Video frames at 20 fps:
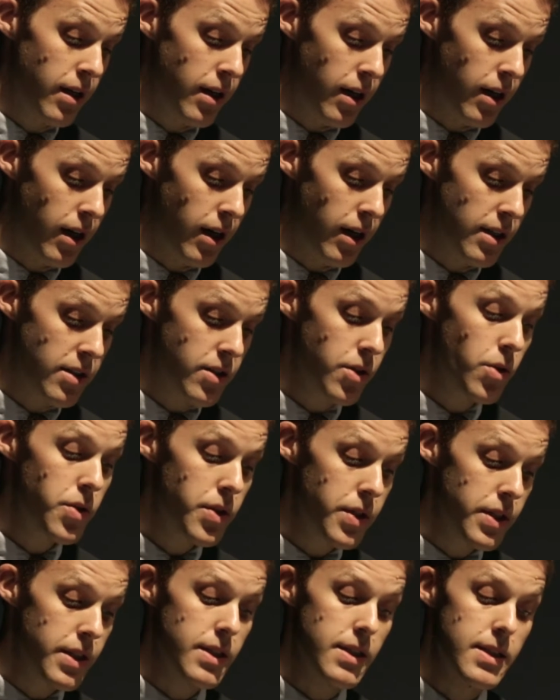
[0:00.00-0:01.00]
and
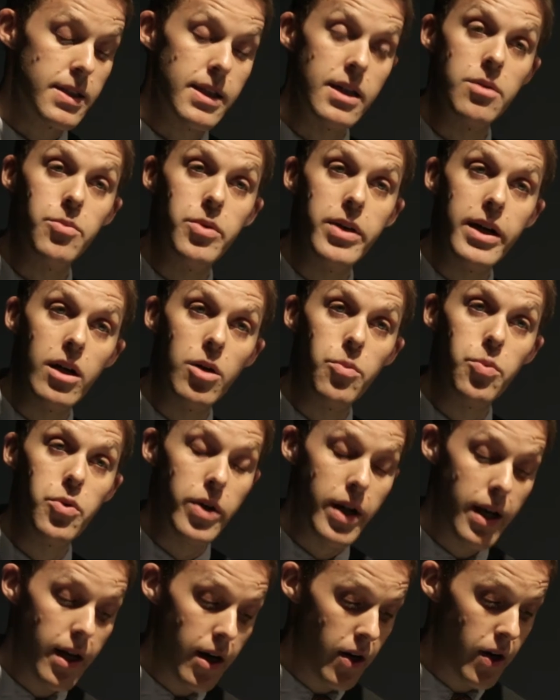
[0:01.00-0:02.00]
socially sustainable
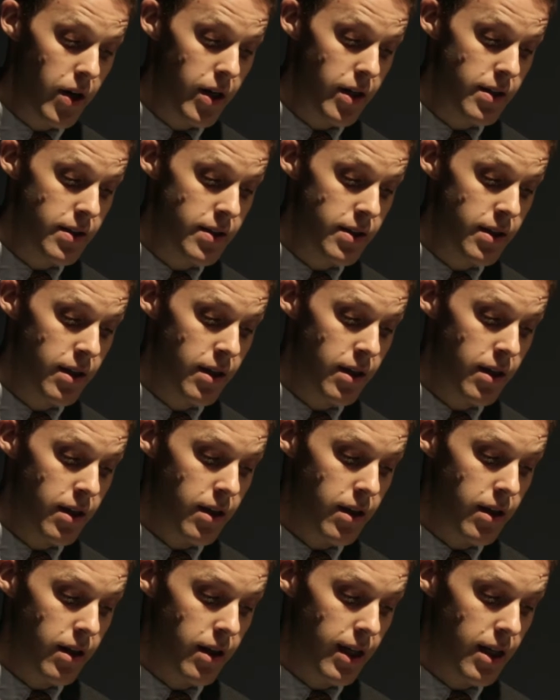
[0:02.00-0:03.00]
airport areas
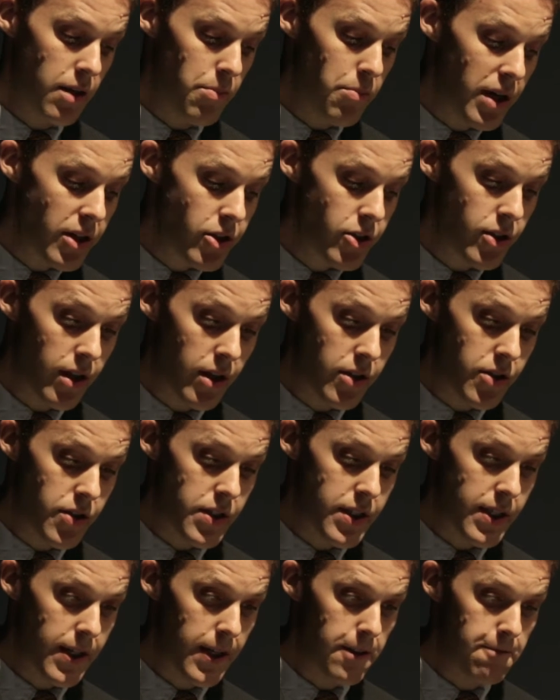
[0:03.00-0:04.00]
at a much larger
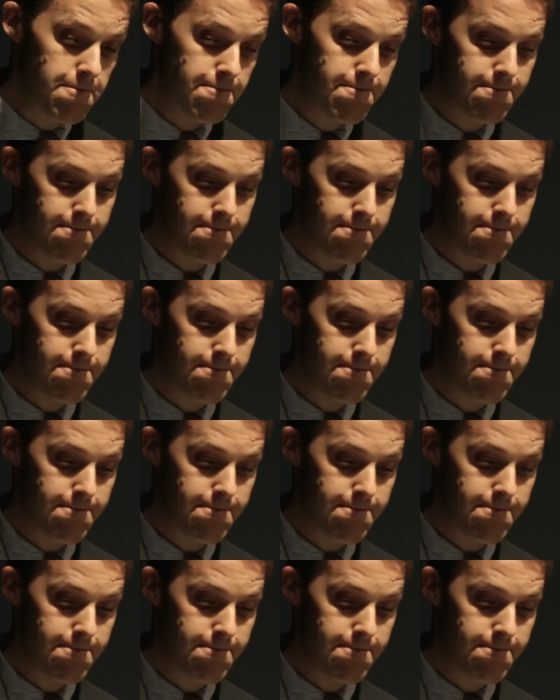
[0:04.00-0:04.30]
scale.